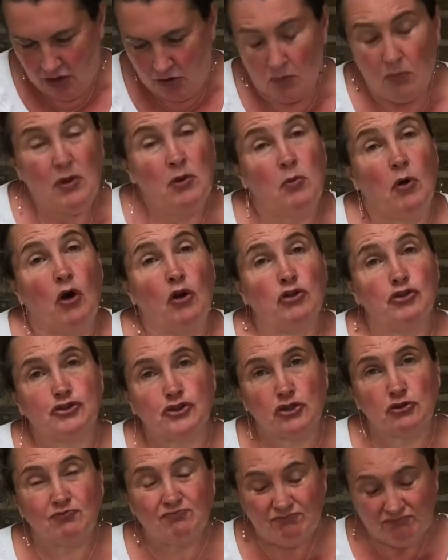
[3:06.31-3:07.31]
We want
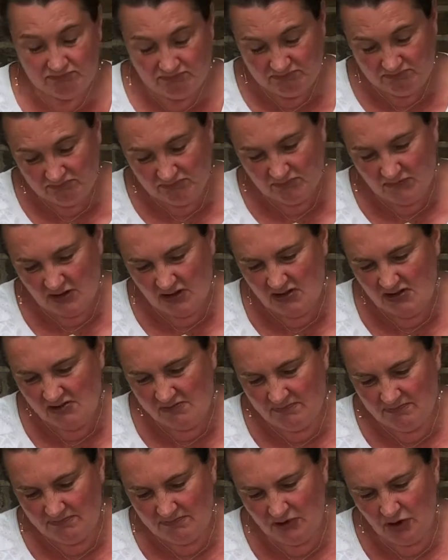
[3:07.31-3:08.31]

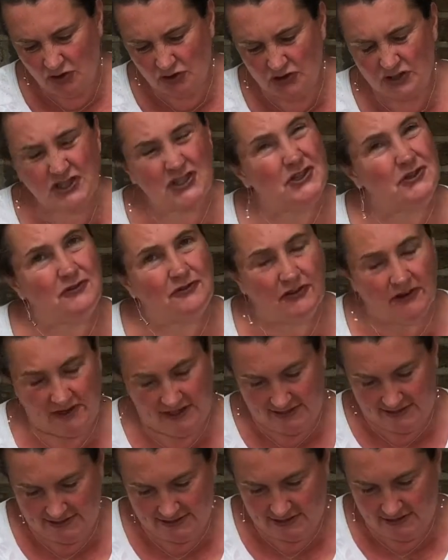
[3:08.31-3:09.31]
not too fine
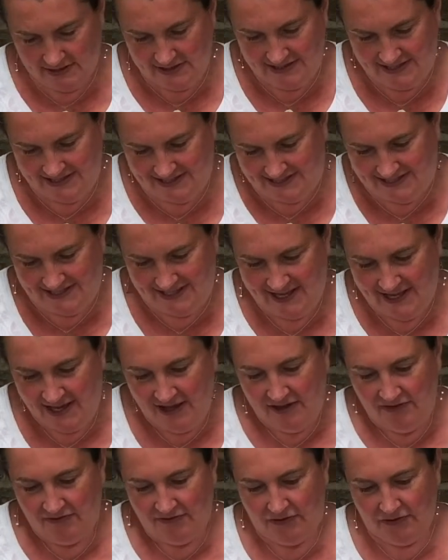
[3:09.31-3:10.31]
a dice
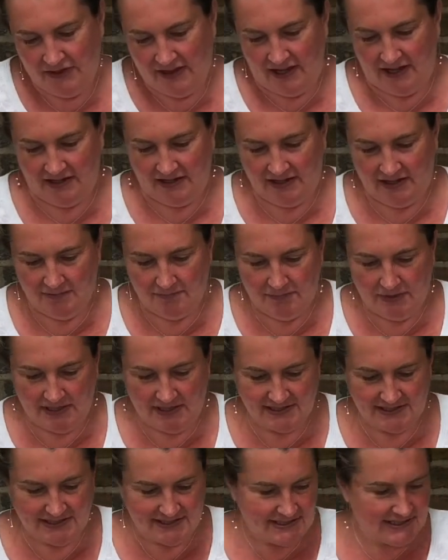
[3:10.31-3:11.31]
for the onion,
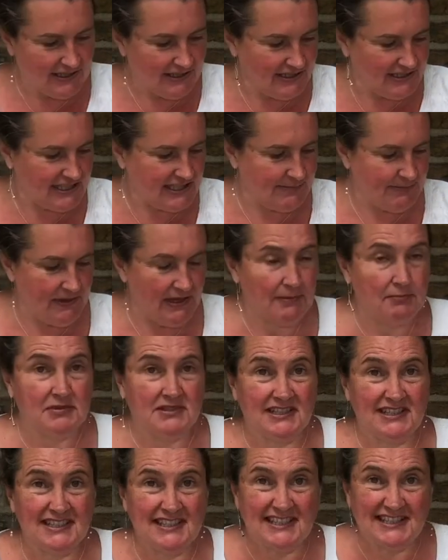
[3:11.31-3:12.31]
because it's nice to be able to
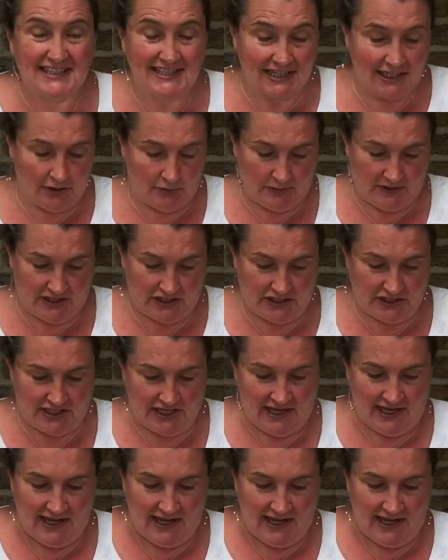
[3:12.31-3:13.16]
distinguish